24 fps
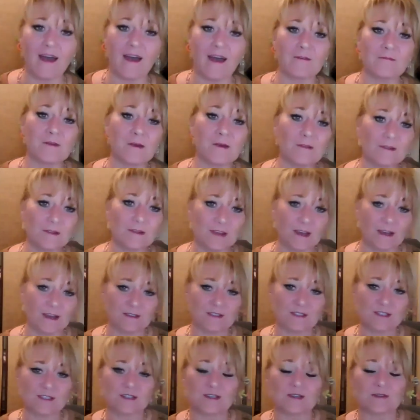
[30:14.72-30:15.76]
roller
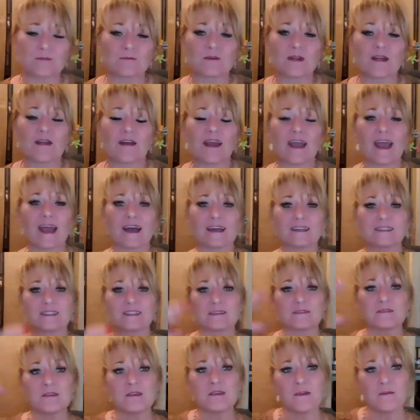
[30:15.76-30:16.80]
coaster, where I had to